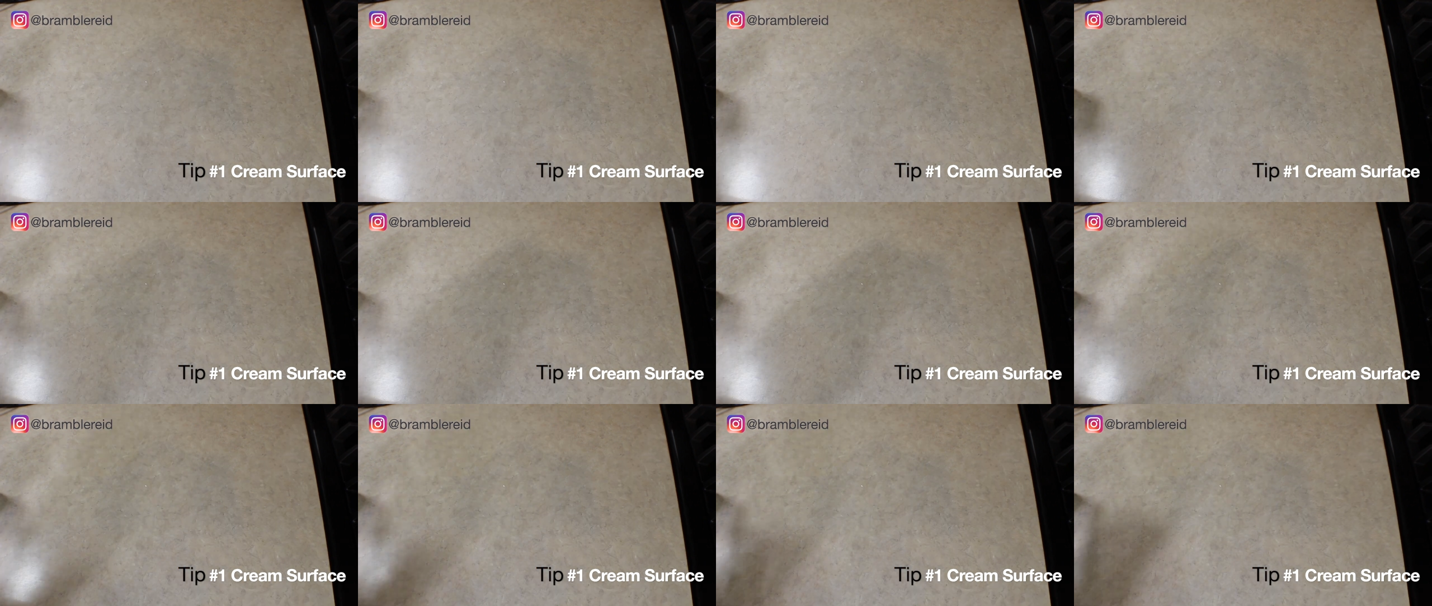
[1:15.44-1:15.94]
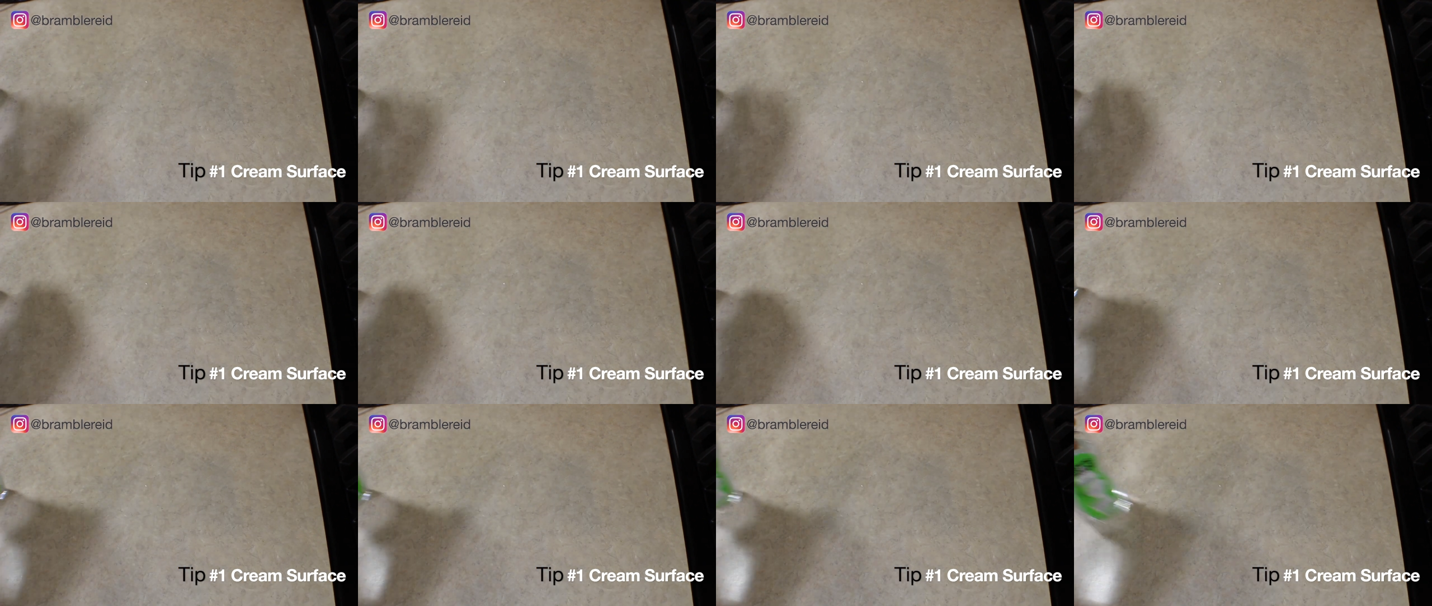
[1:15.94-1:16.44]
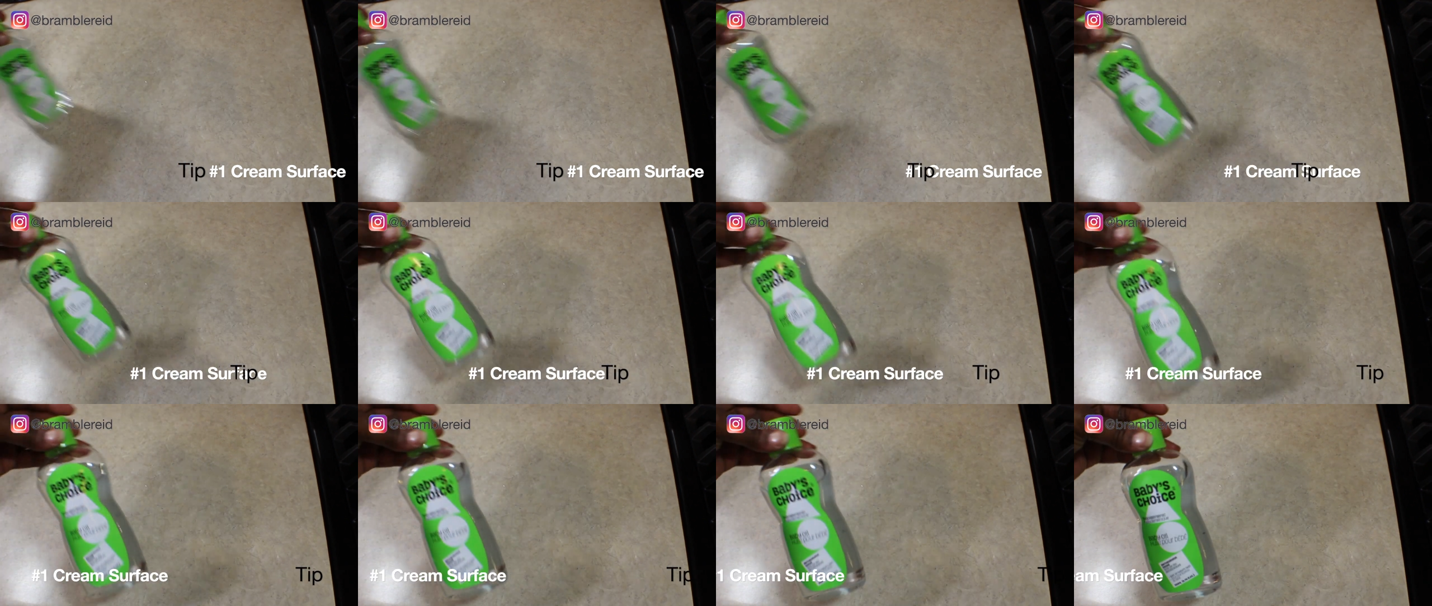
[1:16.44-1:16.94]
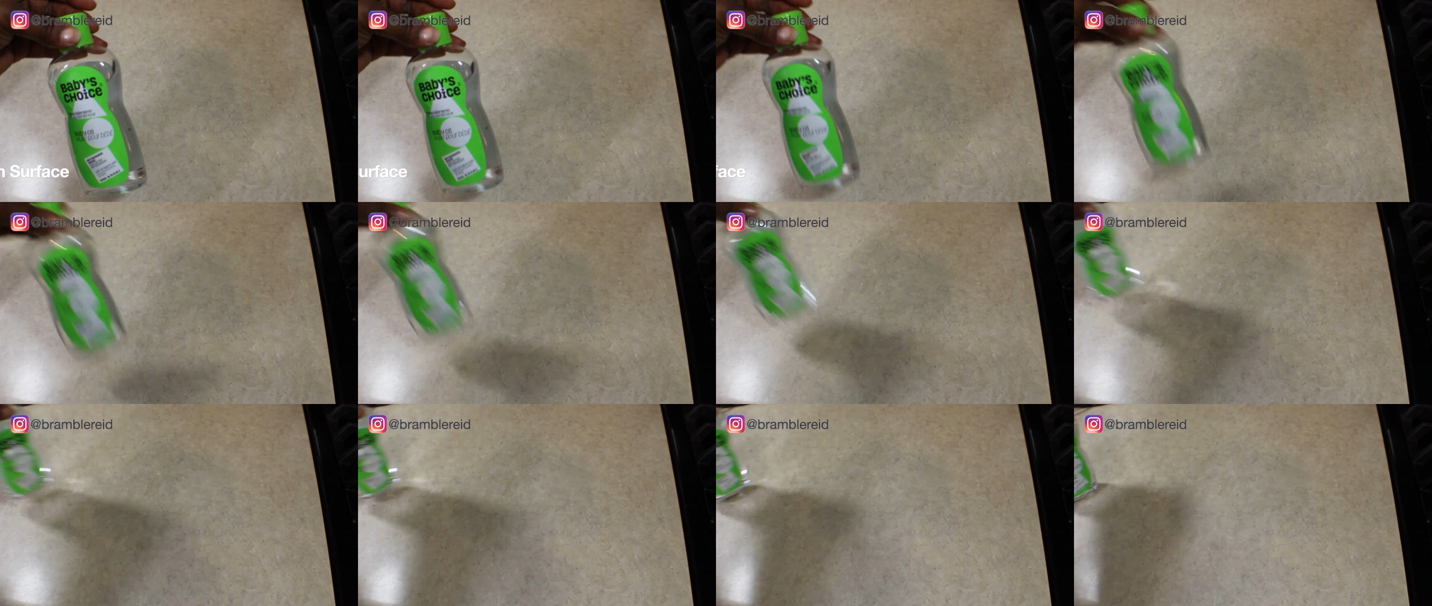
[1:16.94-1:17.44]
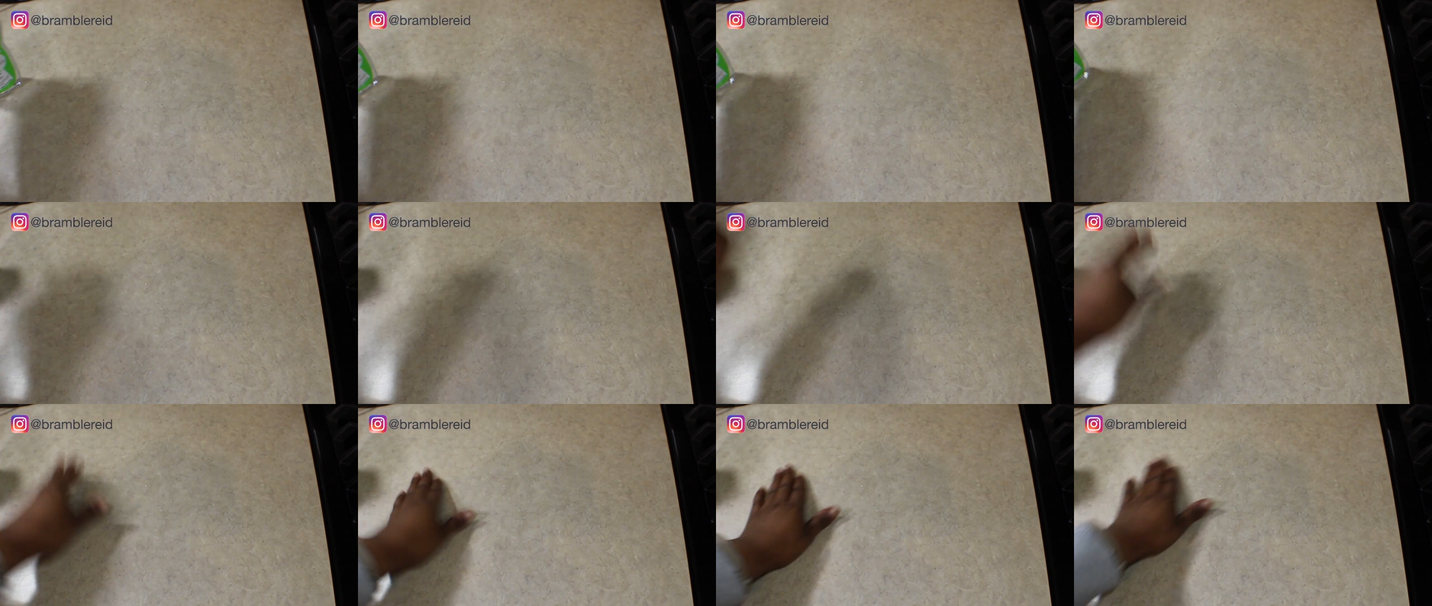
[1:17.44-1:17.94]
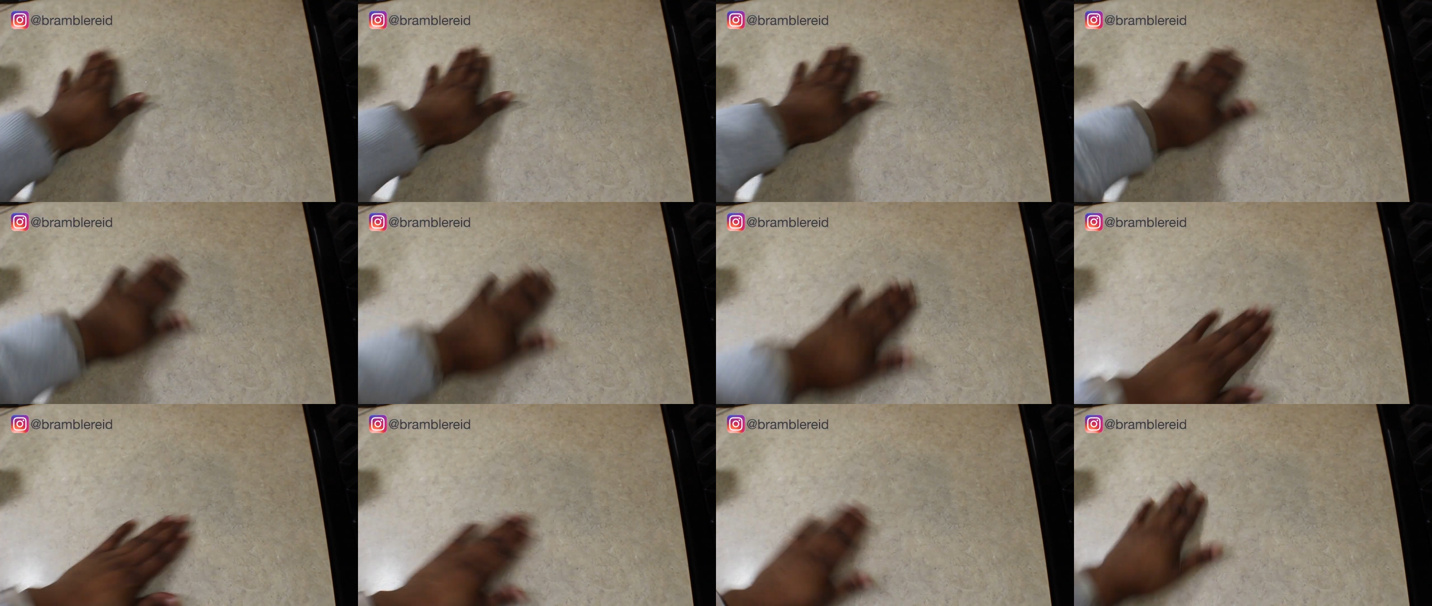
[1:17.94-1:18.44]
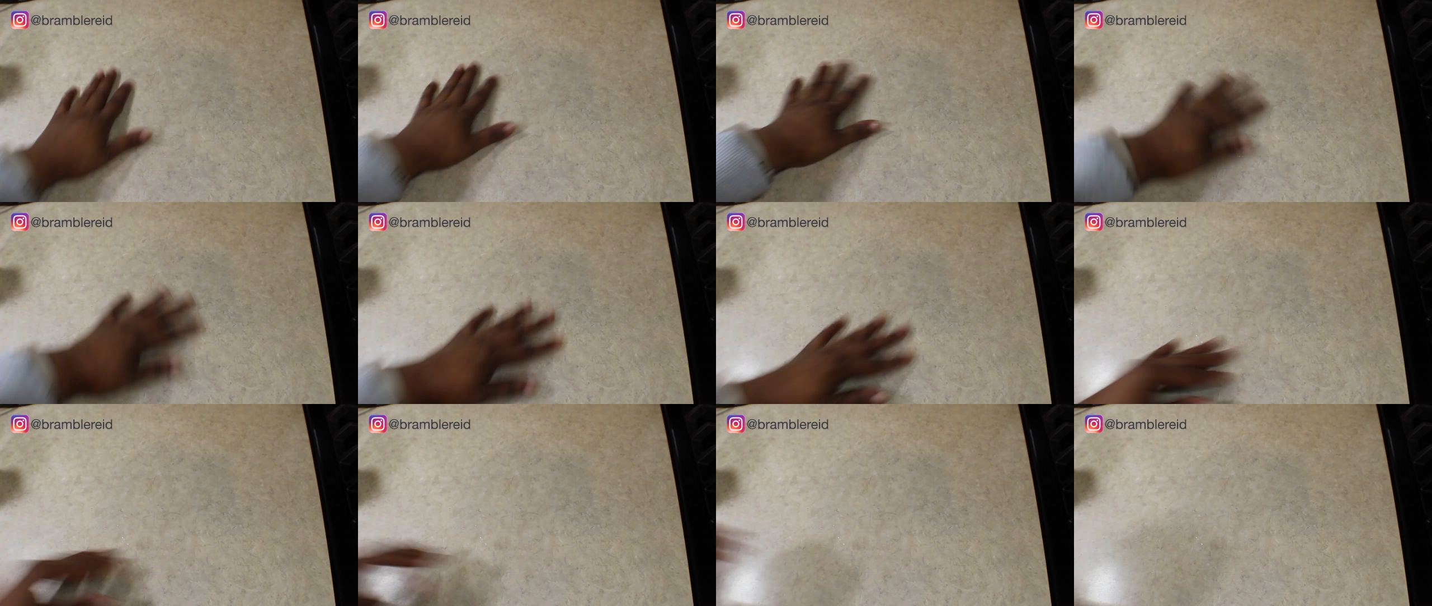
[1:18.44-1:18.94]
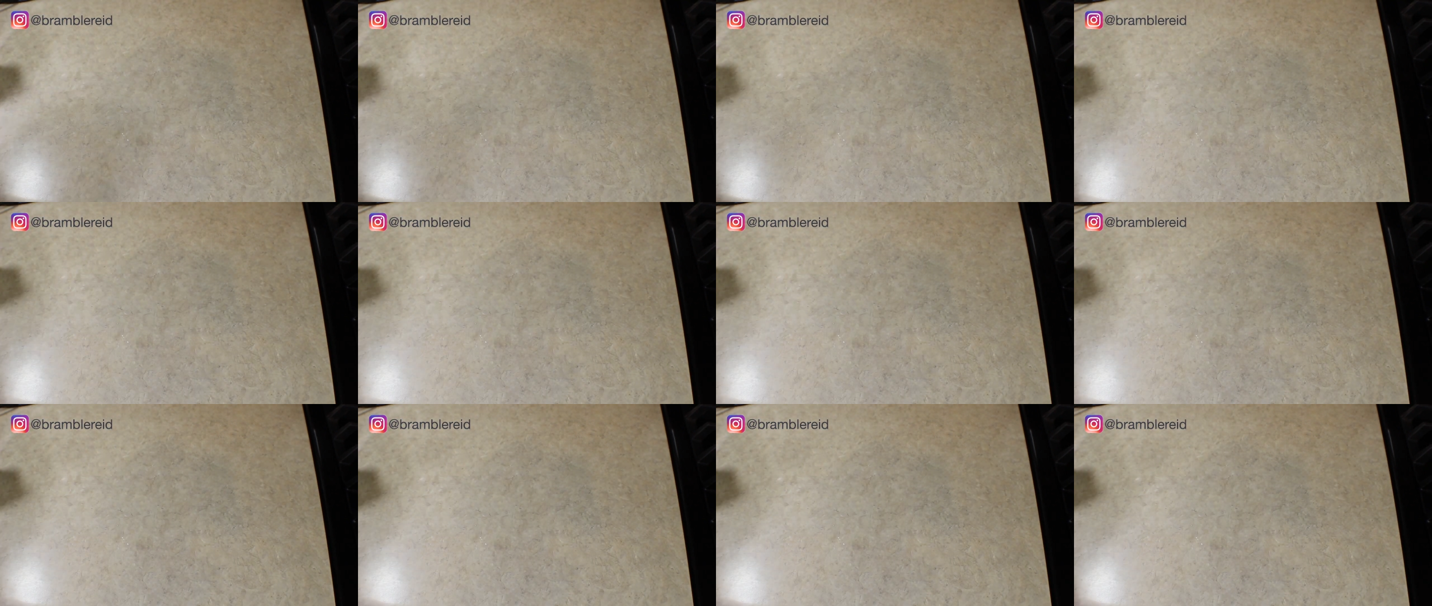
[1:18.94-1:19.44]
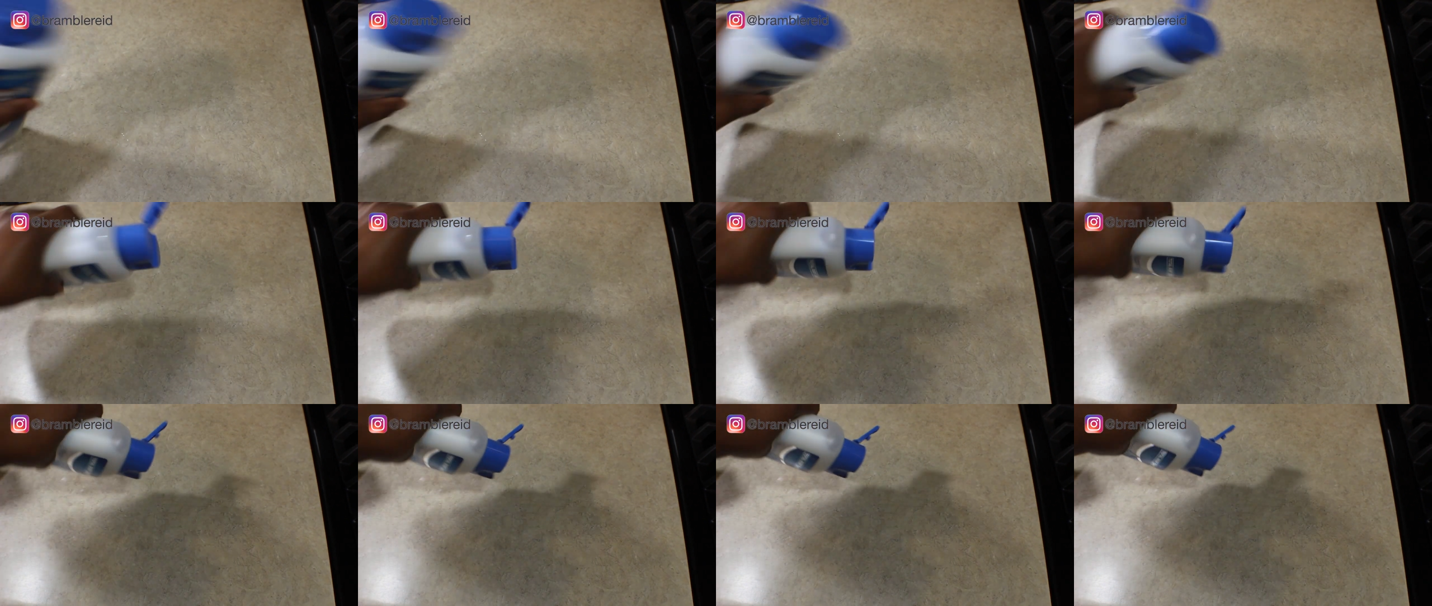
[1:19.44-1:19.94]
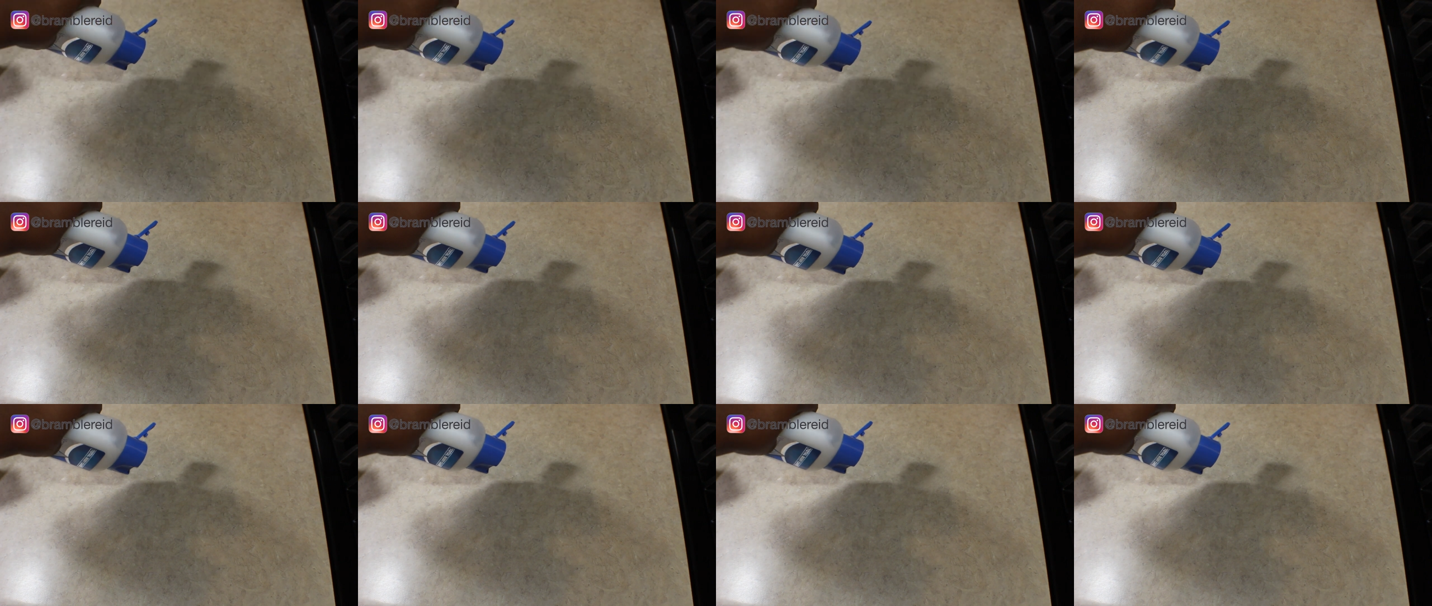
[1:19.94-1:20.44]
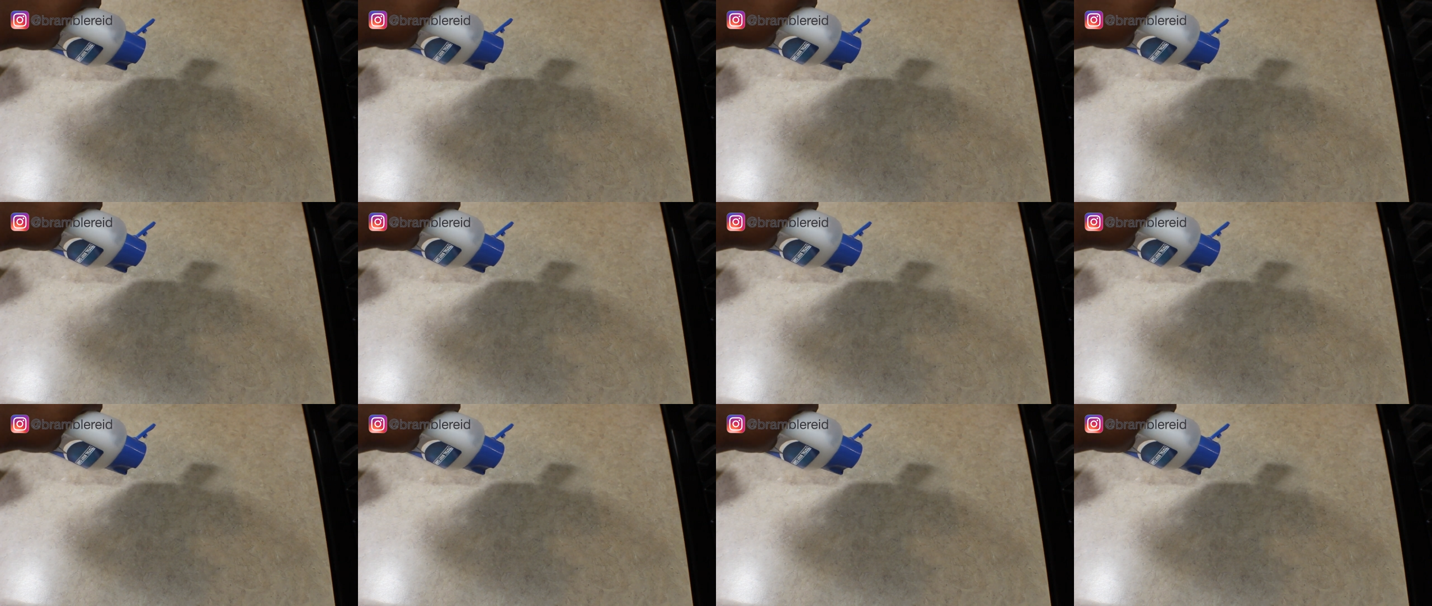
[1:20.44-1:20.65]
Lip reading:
No face is visible, so there are no lips to read.